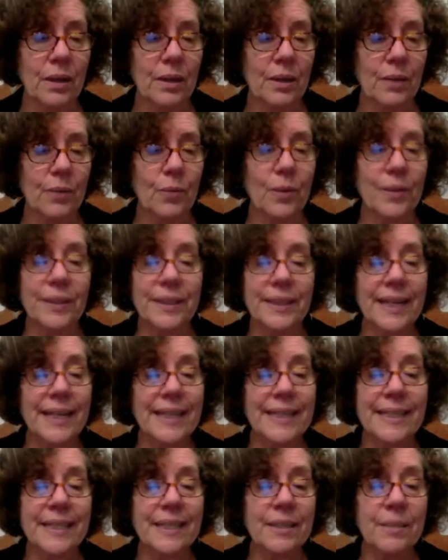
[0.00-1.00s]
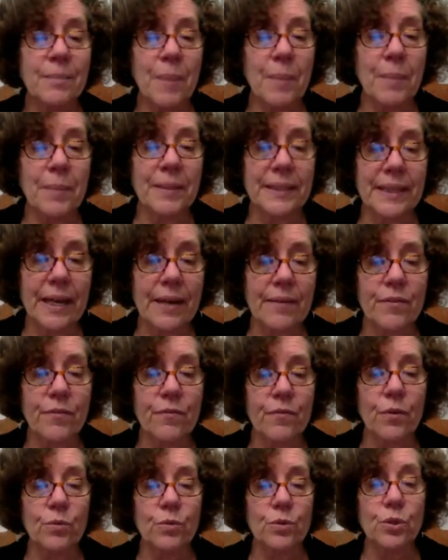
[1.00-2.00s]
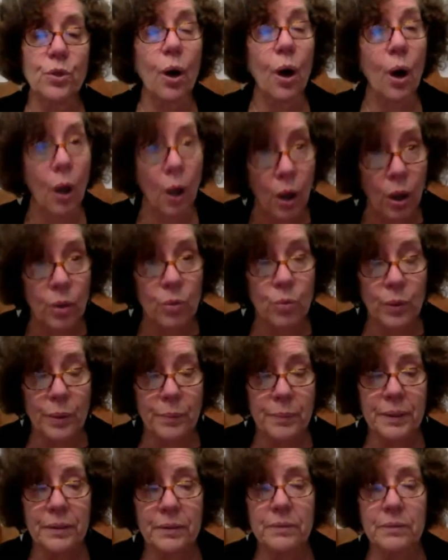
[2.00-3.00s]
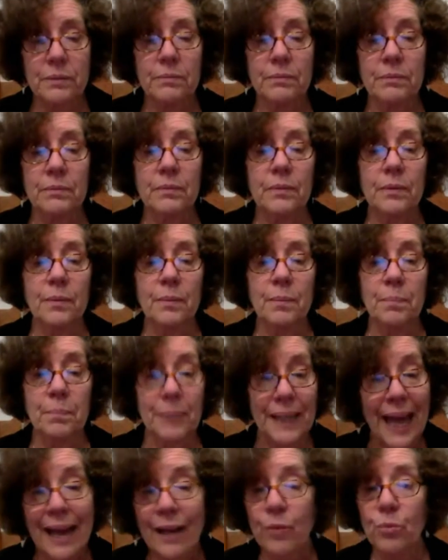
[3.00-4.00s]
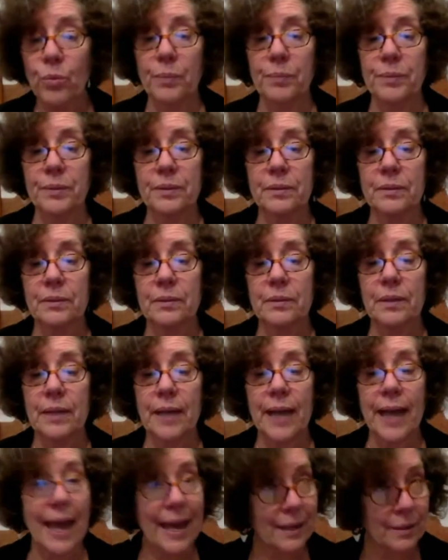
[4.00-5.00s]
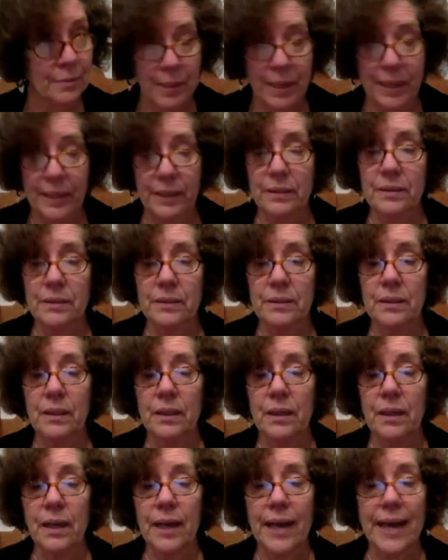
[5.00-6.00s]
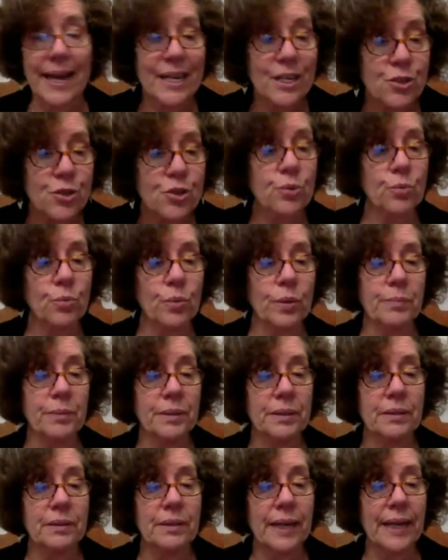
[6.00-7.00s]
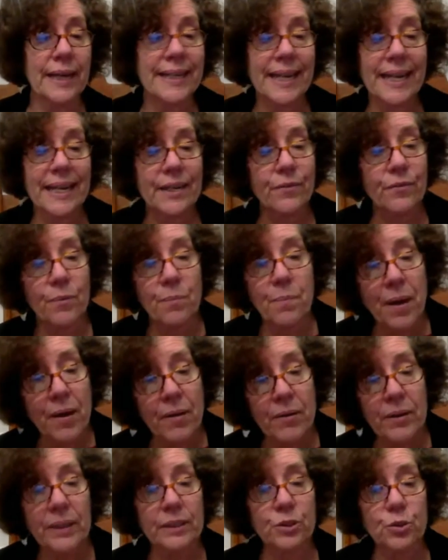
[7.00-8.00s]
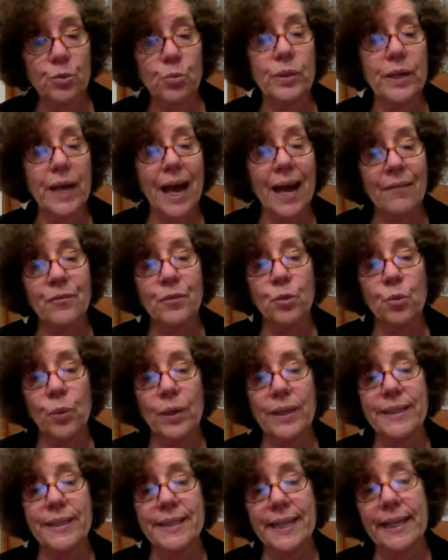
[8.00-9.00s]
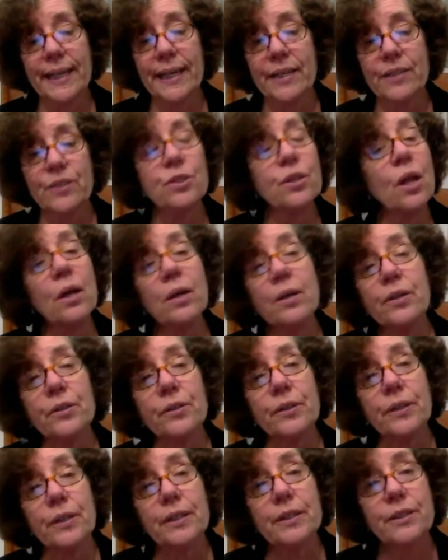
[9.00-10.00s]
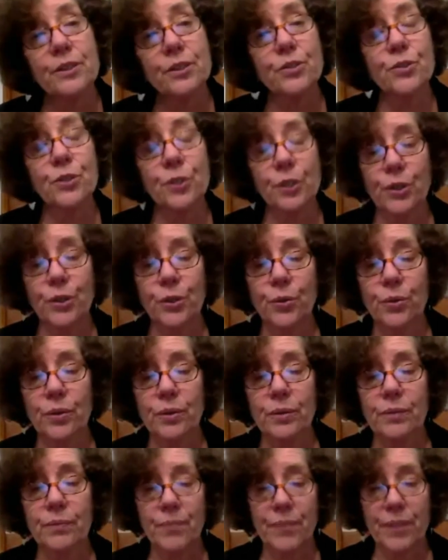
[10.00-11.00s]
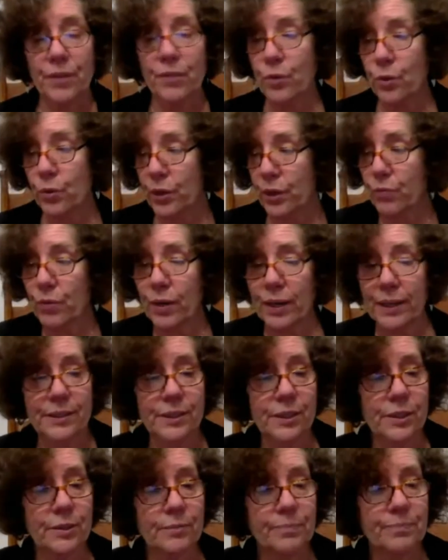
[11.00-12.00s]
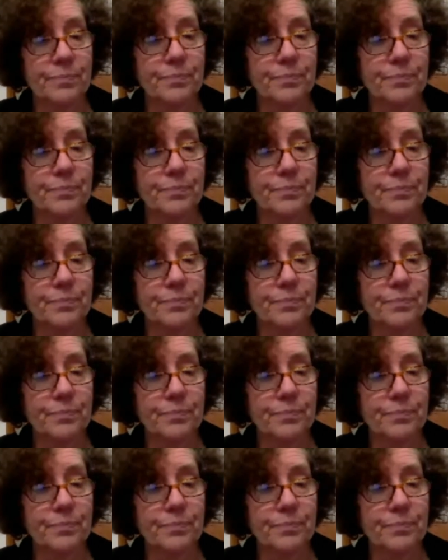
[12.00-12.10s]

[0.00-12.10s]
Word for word: While the 19th Amendment gave the vote to all women, Black women and men, Asian women, and Native Americans would have to wait decades longer to secure their voting rights.